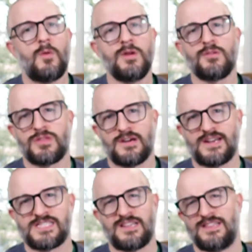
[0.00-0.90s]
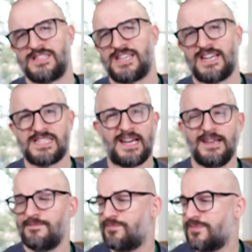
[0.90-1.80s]
What are your thoughts on this, guys?
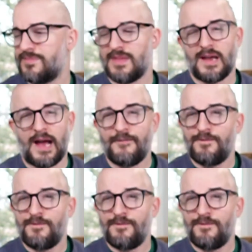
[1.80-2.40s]
I